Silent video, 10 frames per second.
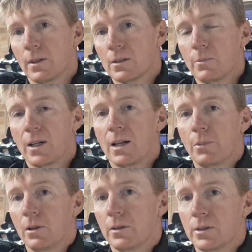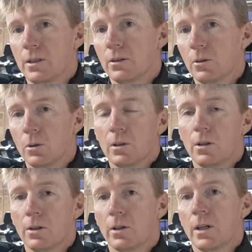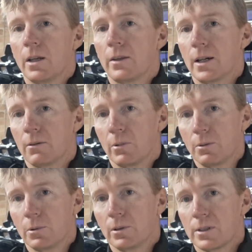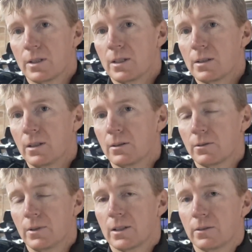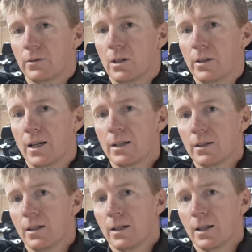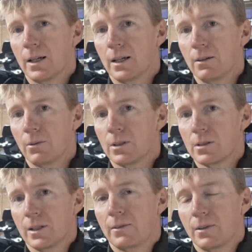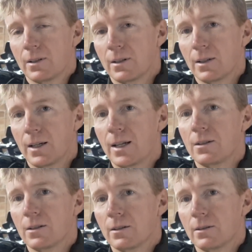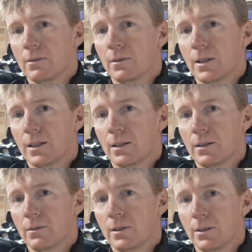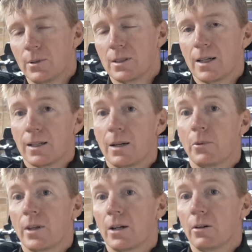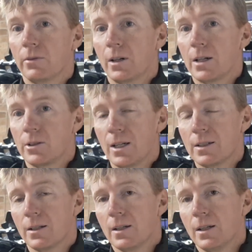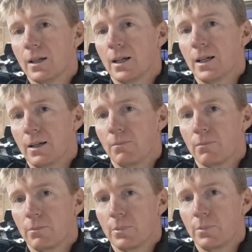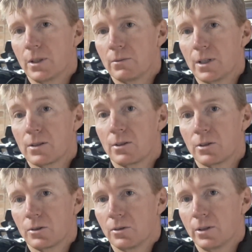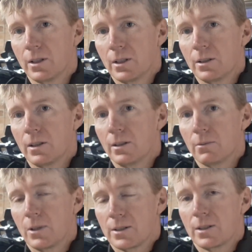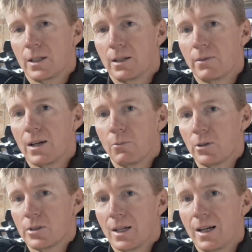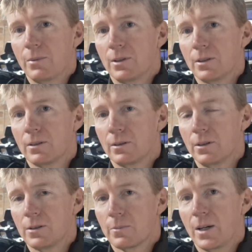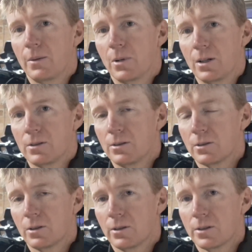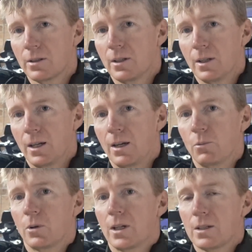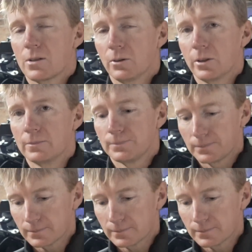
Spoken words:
it's been our policy all along that we will assist in to rectify that. We still haven't had to be taken up on that offer as yet, but rest assured, once again, if that was to happen, you just pay postage costs and we'll get you sorted.